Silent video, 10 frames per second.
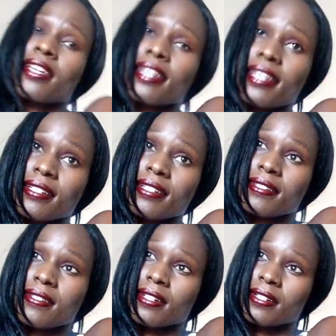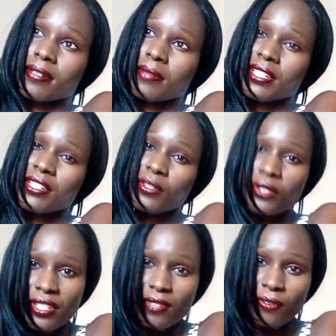and they did not
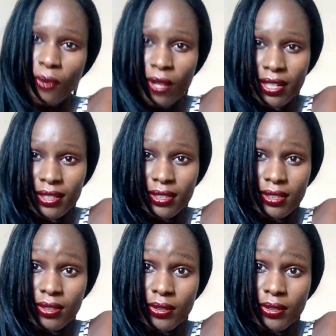just focus